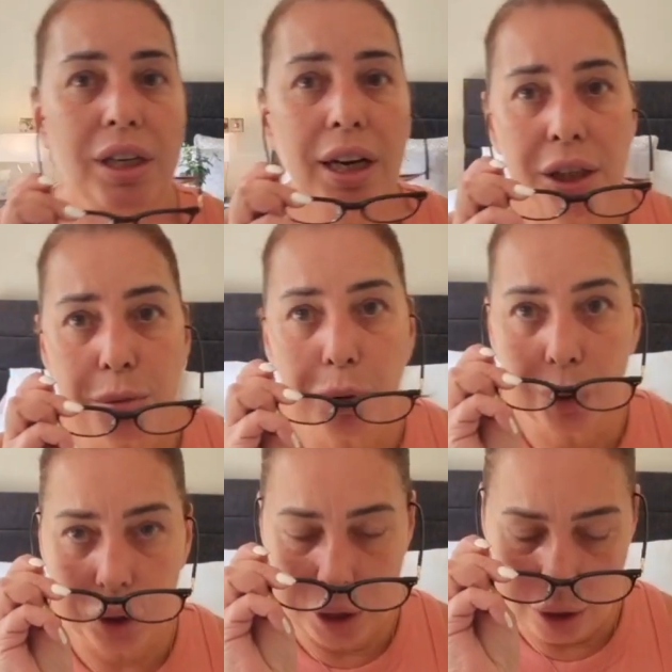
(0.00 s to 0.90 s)
it you last
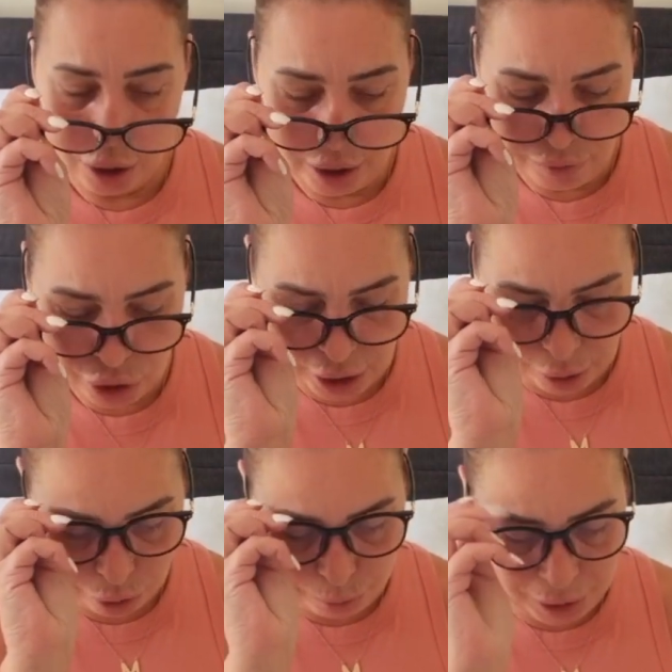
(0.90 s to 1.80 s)
month, did I? I never
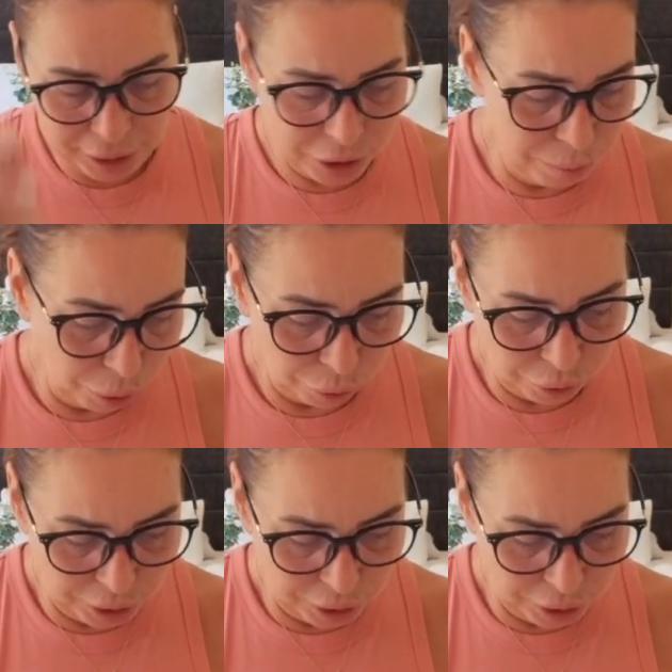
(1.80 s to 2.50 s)
showed them you last month.